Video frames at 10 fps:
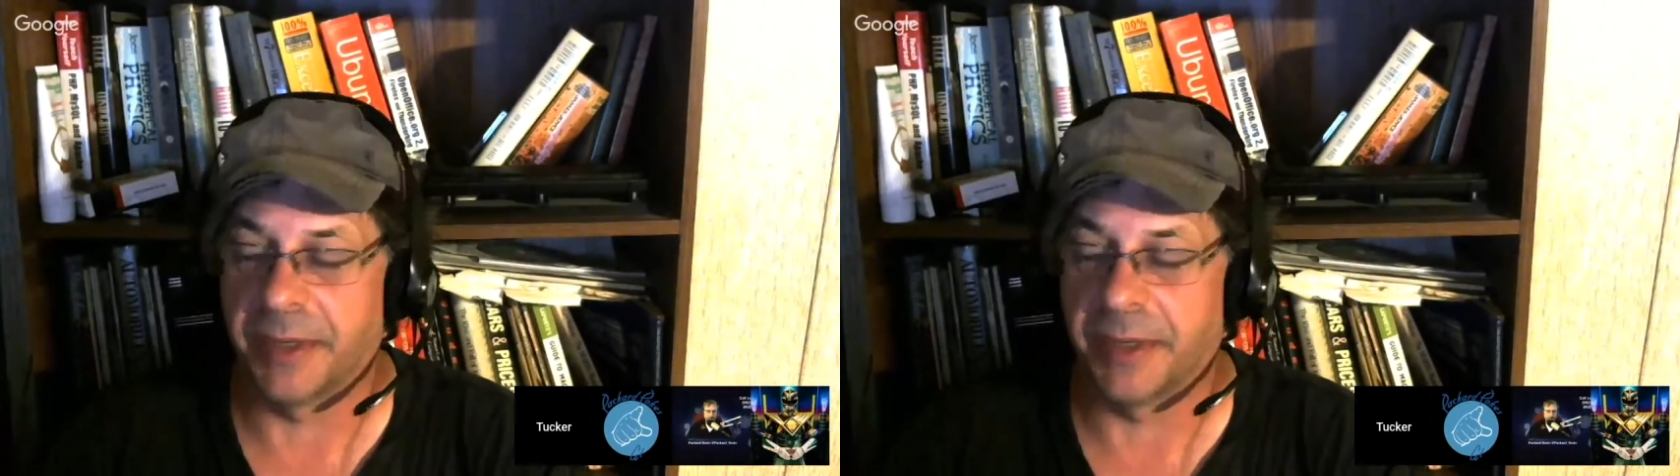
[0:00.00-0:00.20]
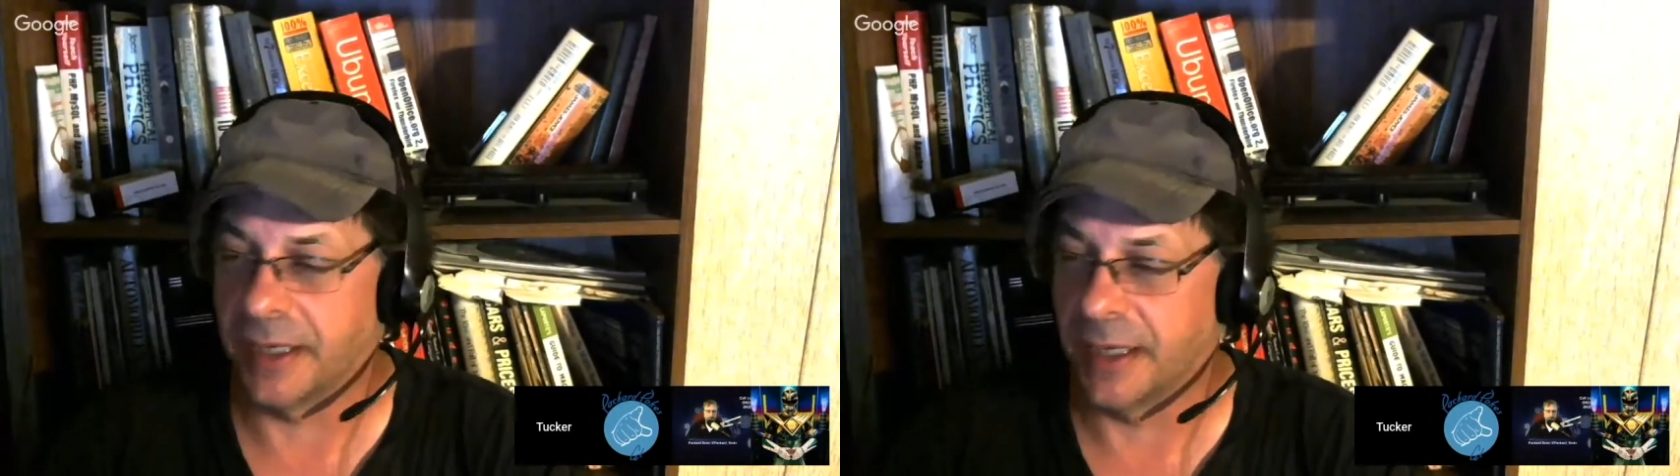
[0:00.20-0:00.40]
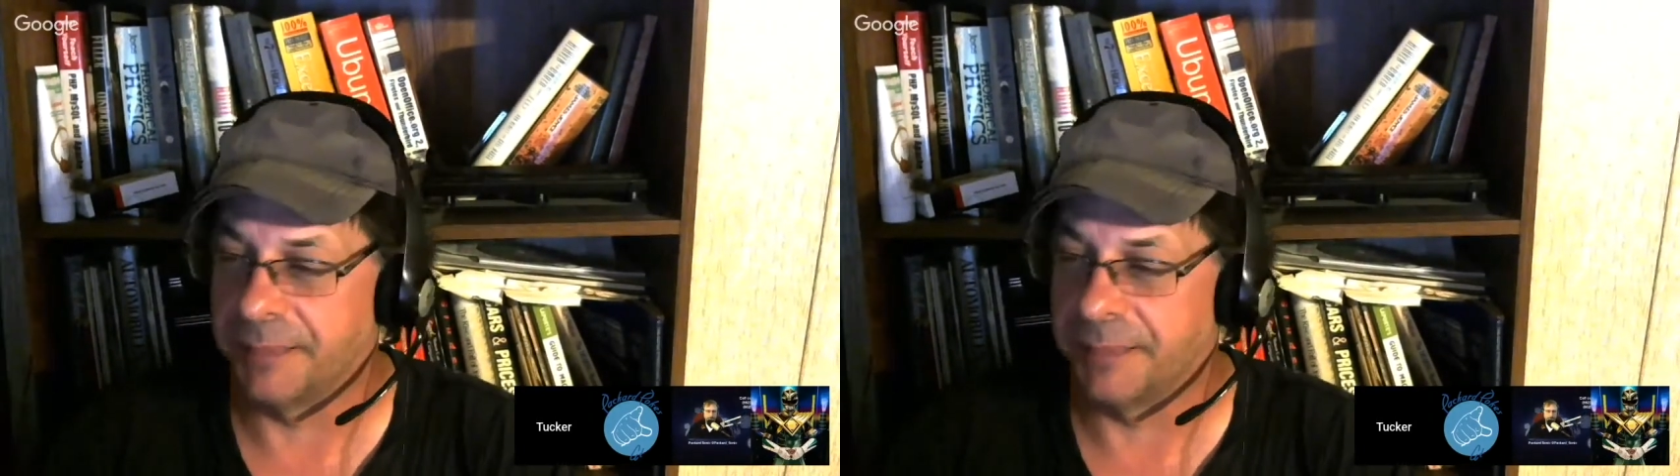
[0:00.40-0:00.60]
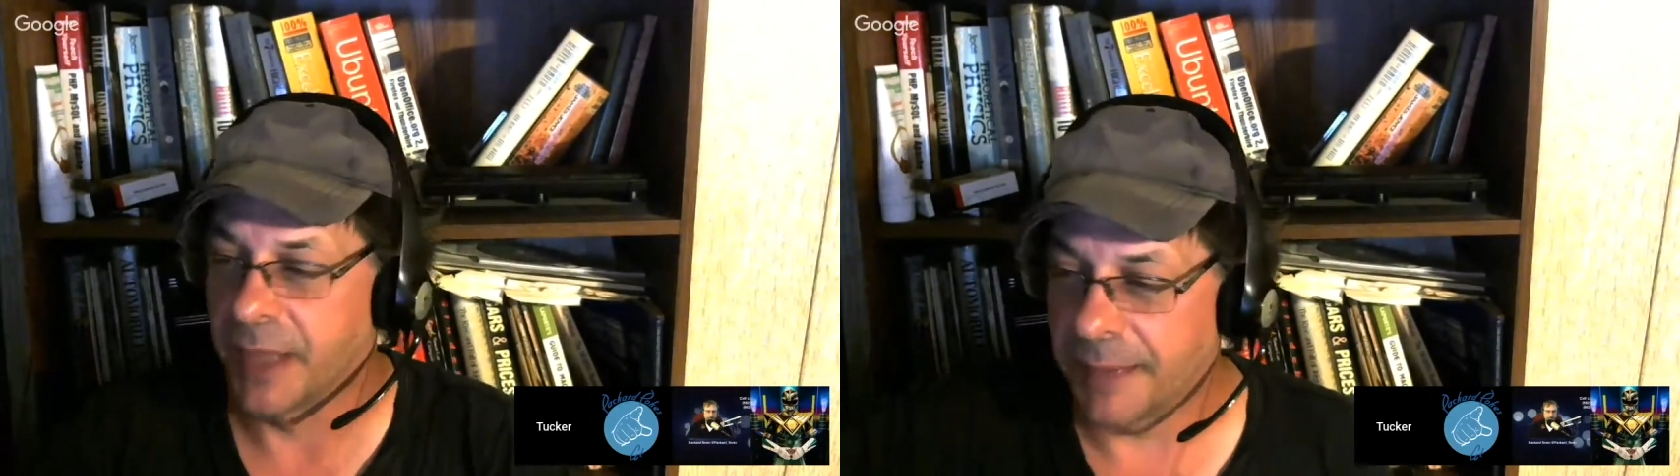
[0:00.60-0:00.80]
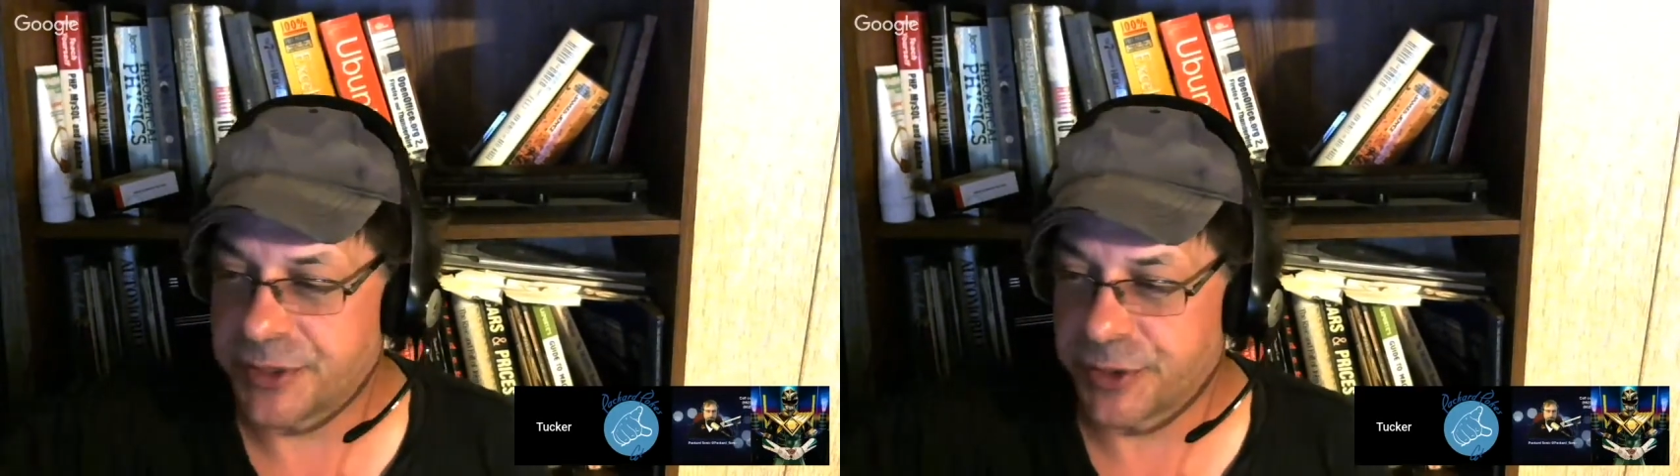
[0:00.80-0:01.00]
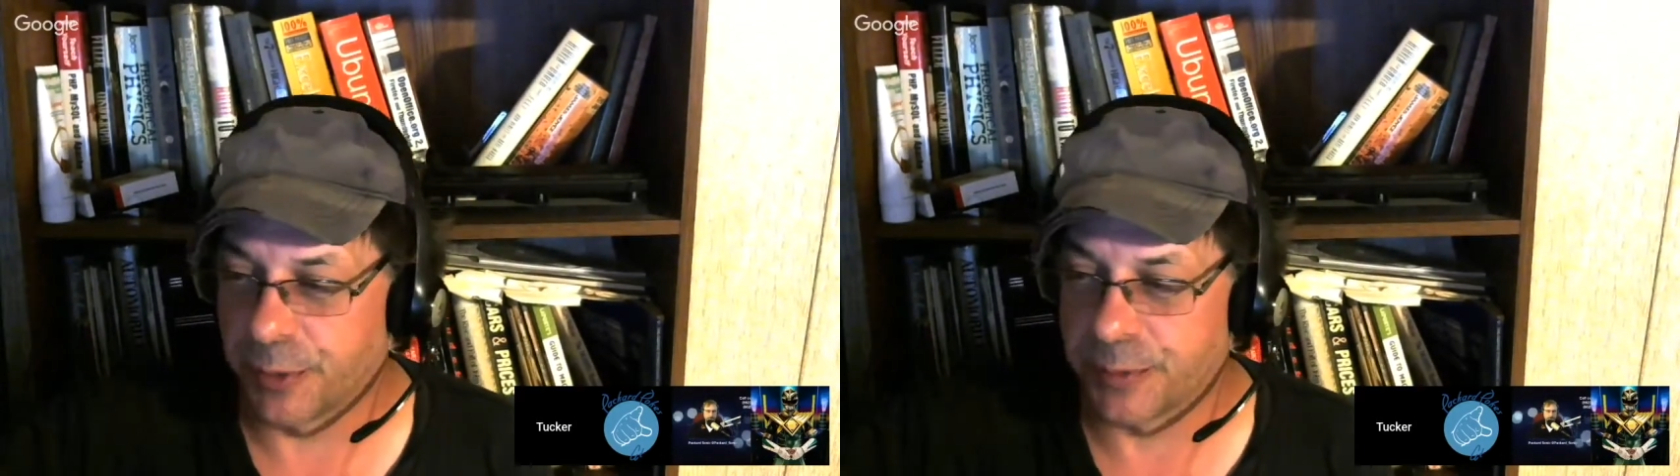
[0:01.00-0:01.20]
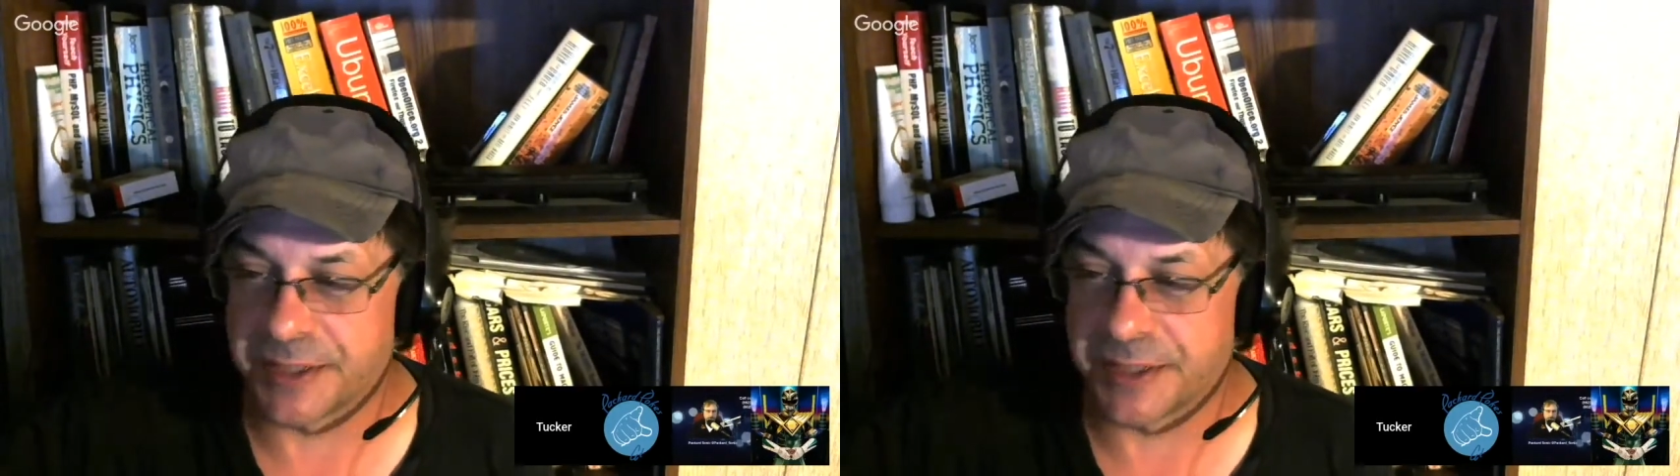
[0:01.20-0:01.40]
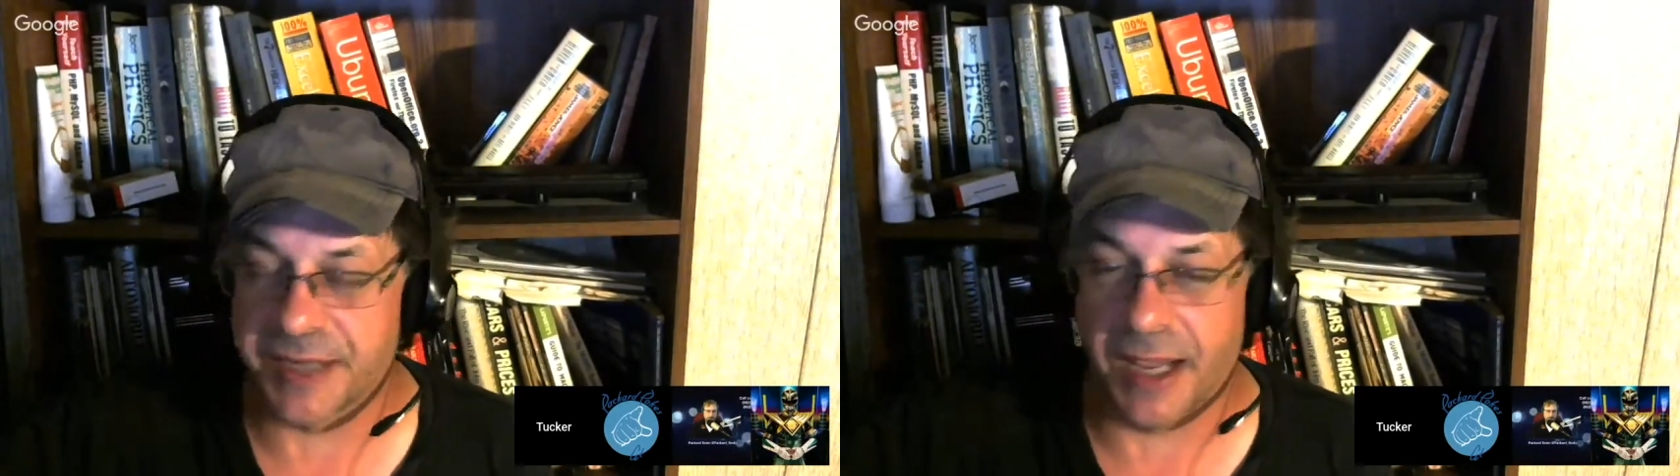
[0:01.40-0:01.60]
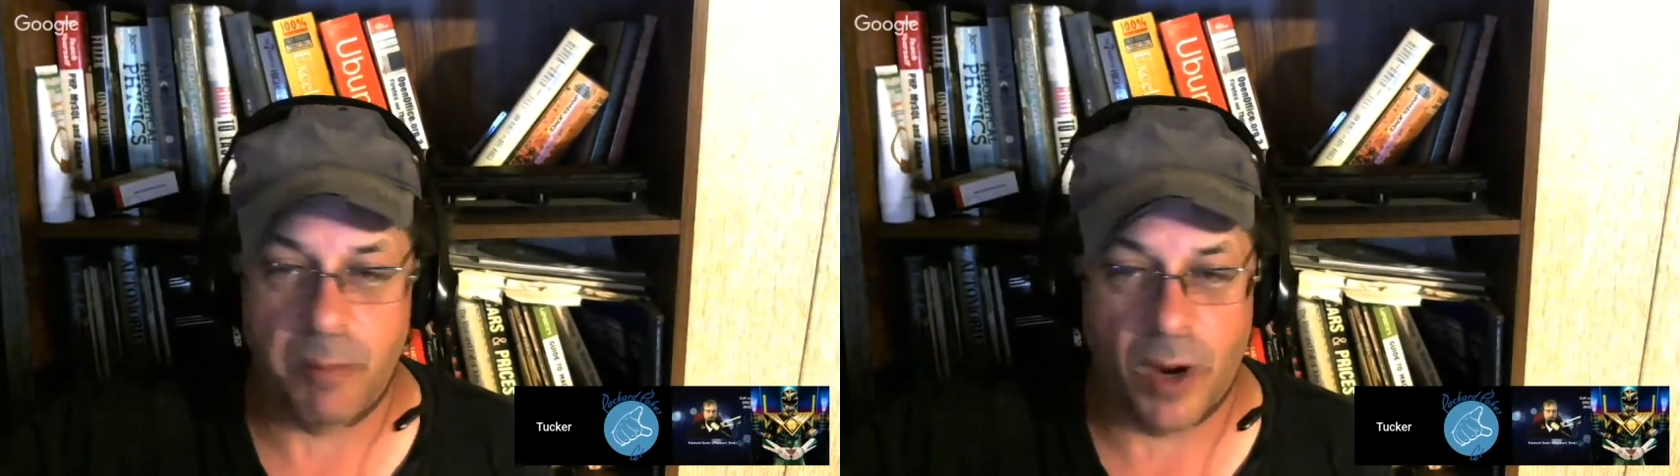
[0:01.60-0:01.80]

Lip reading: but I'm sure it was the same